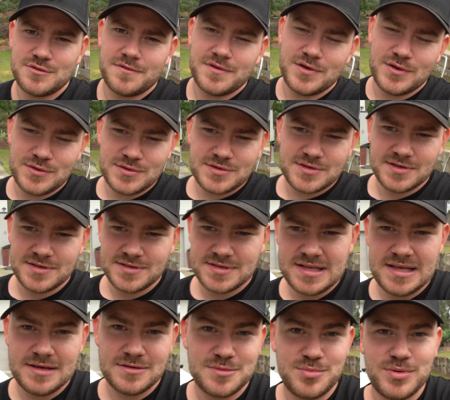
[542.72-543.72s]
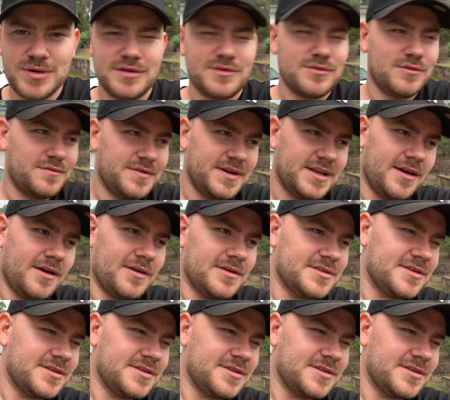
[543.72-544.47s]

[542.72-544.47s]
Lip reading: Reviews, because it was a pretty cool video.